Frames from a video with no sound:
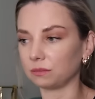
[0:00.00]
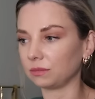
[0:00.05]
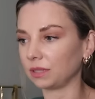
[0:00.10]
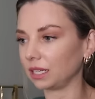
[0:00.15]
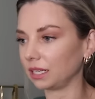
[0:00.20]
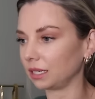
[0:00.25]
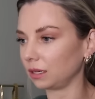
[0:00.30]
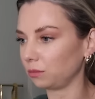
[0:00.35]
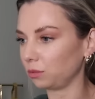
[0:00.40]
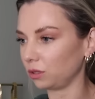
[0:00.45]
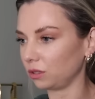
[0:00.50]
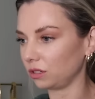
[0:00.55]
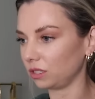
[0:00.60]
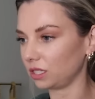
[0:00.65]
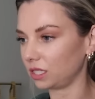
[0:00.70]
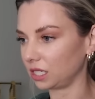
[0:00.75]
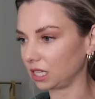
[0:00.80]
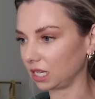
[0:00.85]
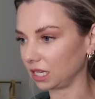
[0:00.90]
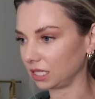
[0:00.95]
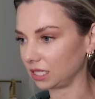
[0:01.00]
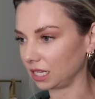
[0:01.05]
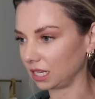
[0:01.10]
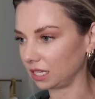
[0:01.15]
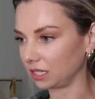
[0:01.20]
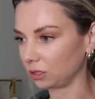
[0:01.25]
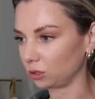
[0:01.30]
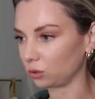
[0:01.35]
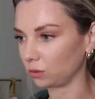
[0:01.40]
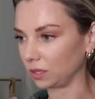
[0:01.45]
My computer is gonna
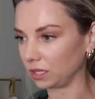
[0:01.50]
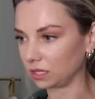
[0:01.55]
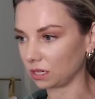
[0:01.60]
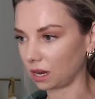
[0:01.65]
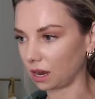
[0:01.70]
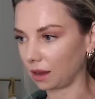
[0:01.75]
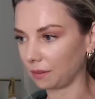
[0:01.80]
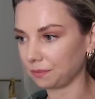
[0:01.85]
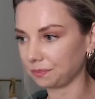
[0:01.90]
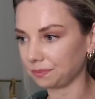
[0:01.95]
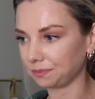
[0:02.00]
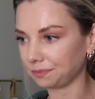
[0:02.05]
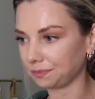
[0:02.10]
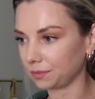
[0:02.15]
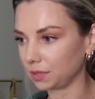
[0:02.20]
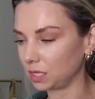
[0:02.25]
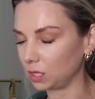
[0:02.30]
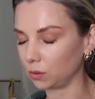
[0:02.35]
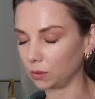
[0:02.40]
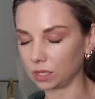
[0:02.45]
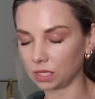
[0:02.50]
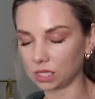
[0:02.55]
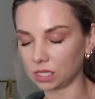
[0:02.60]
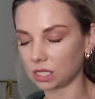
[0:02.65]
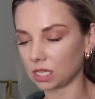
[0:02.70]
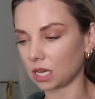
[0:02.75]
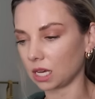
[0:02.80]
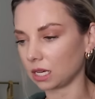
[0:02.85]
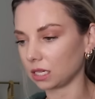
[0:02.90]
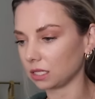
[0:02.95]
take its sweet time doing its
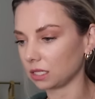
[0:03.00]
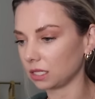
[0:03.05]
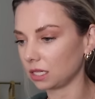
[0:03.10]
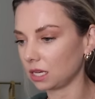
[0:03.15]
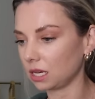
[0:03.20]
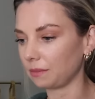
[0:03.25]
thing.